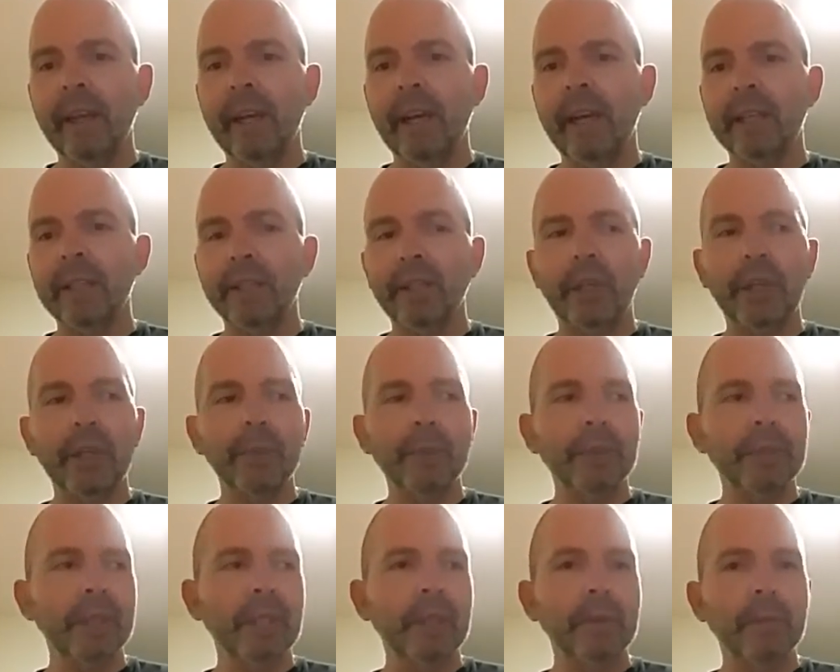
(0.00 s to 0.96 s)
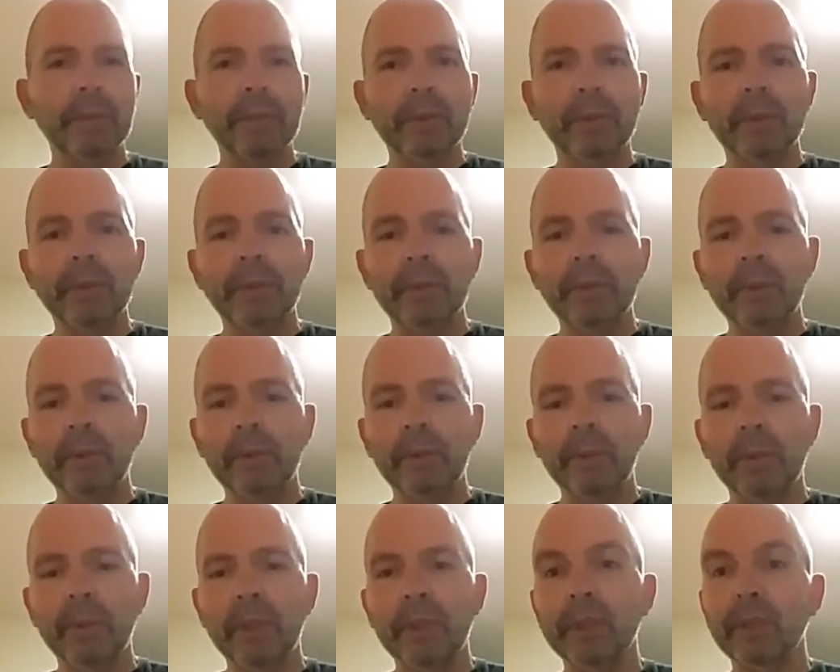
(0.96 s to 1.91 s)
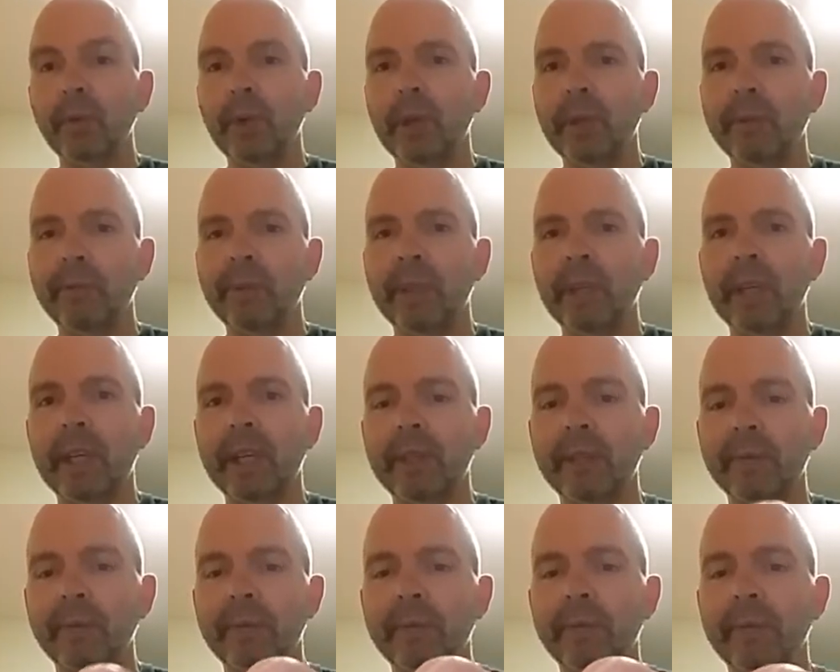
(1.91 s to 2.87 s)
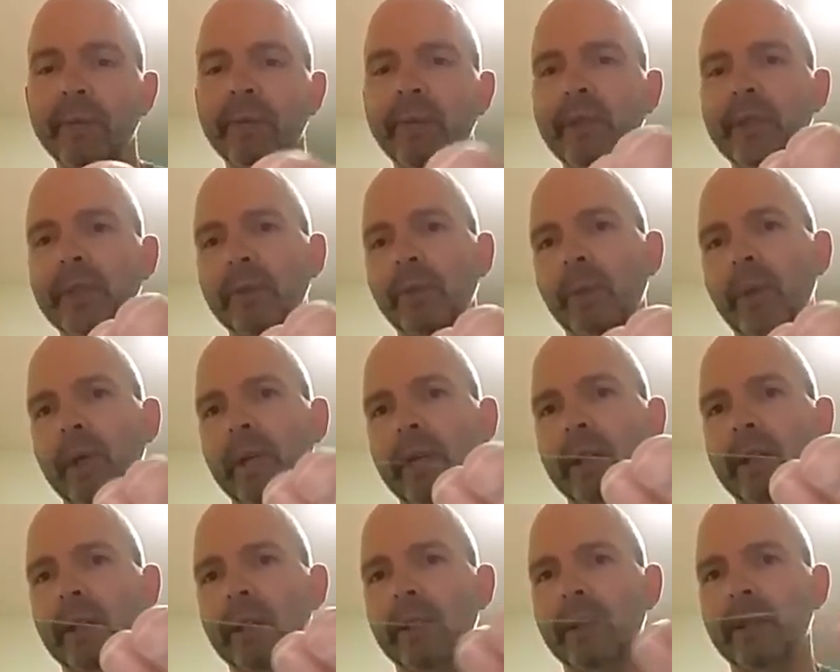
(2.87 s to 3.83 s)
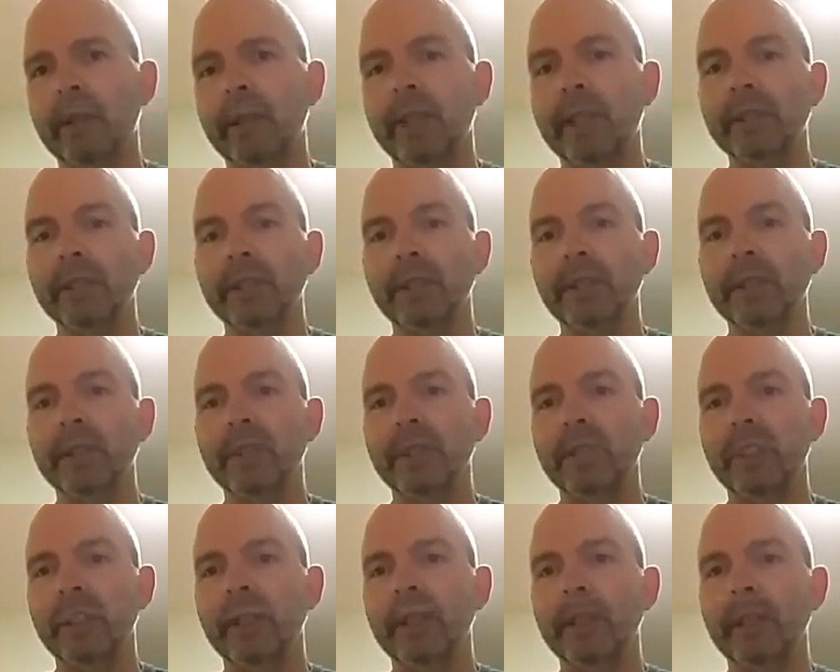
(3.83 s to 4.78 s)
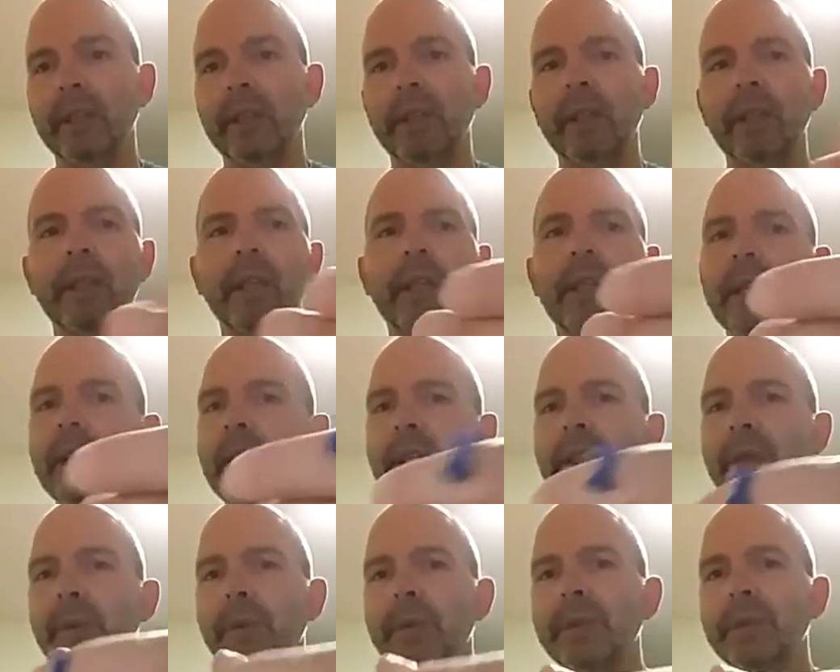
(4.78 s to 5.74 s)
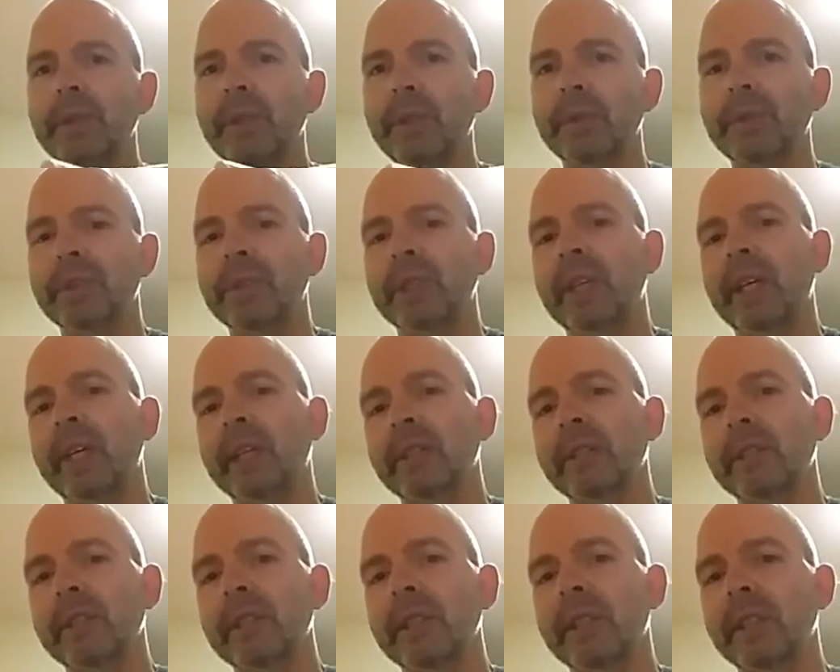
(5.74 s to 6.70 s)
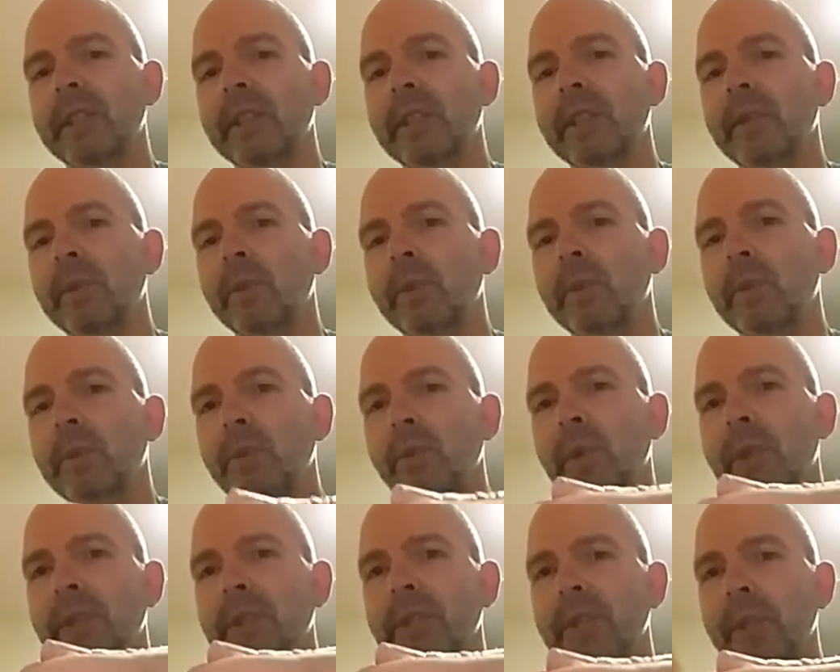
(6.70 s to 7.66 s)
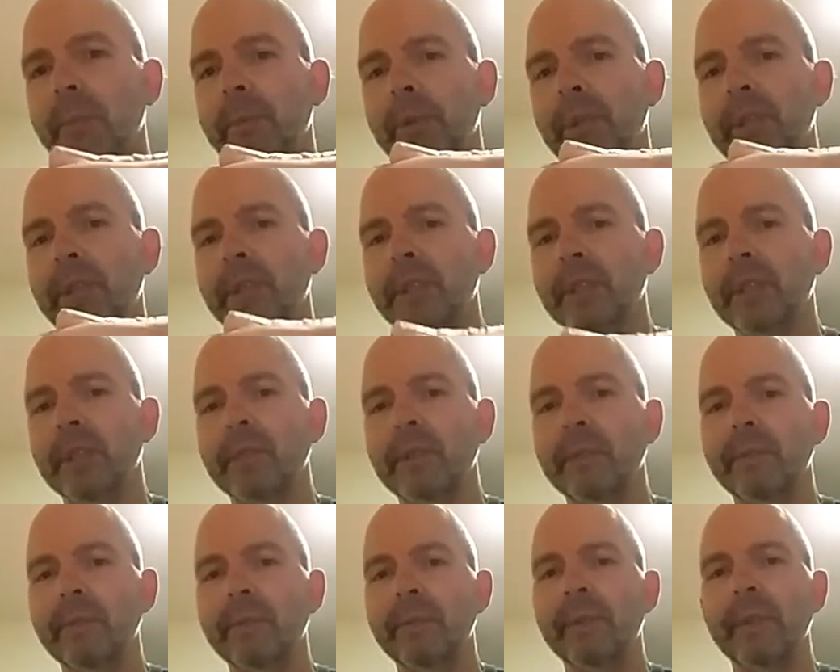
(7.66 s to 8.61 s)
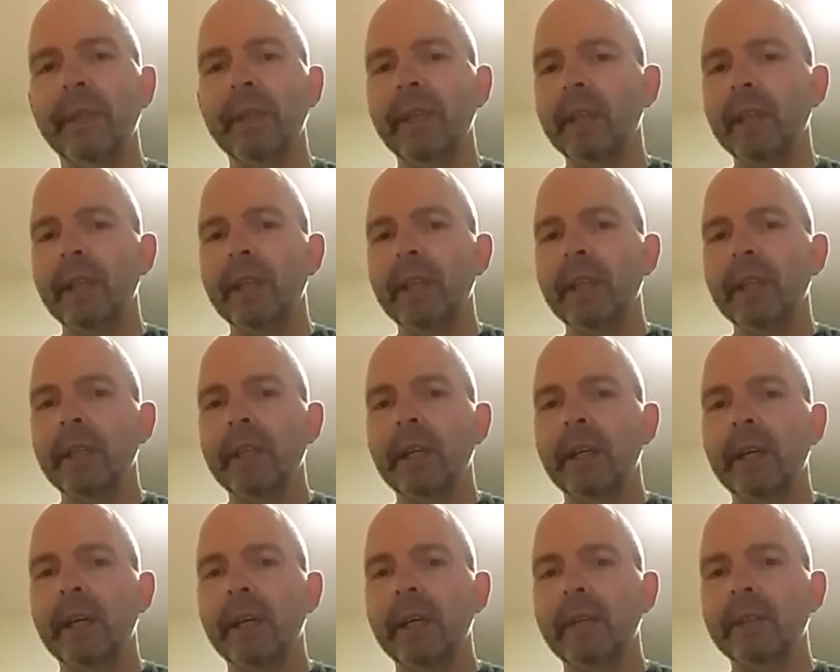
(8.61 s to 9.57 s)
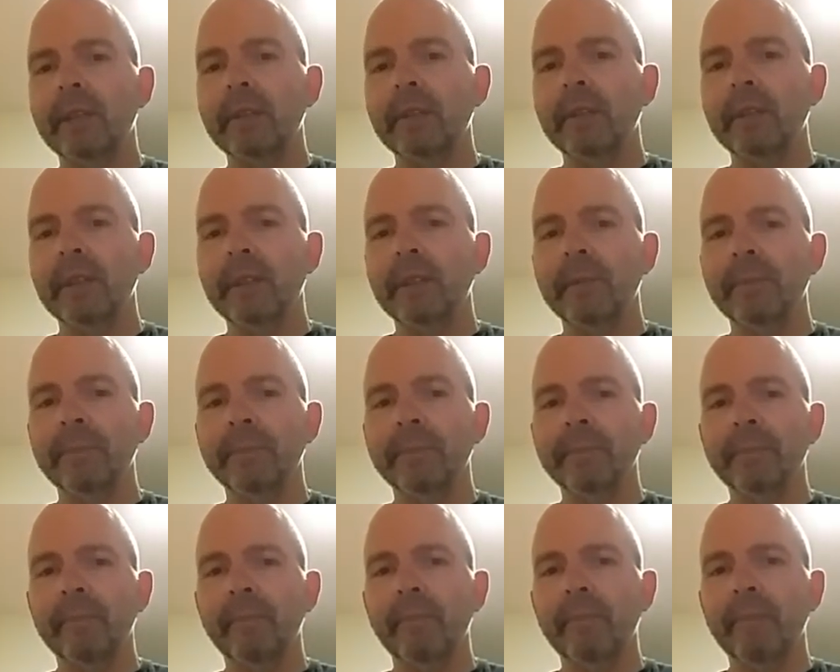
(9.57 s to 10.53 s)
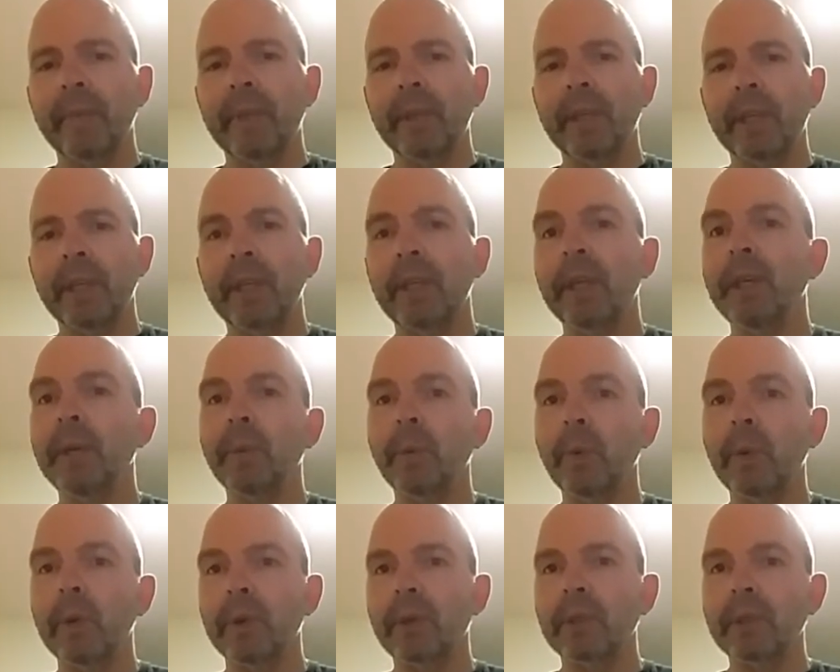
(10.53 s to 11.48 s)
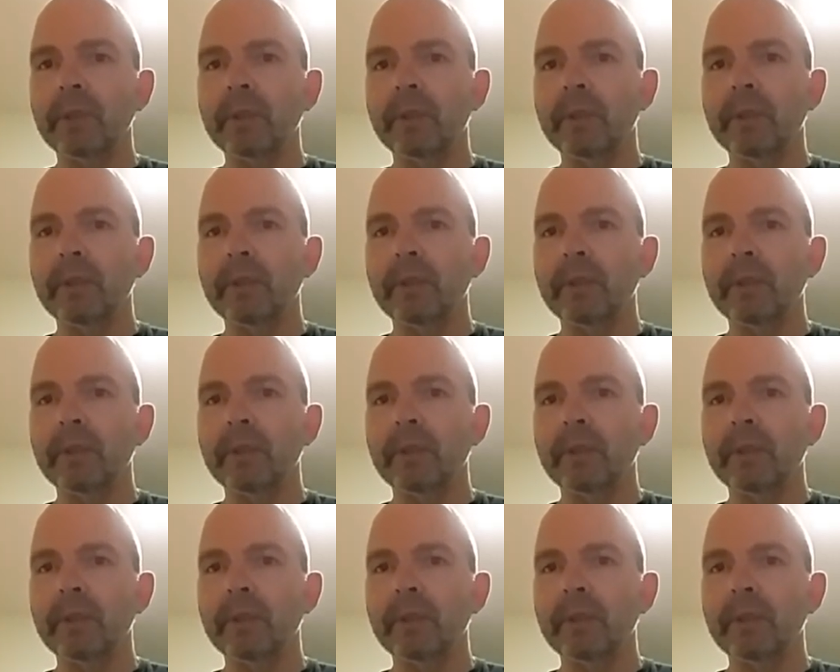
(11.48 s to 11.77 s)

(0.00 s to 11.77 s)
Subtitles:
And I was able to do a 12-foot length of this wire, as you can see. There was no snags, it didn't twist up on itself, and it worked.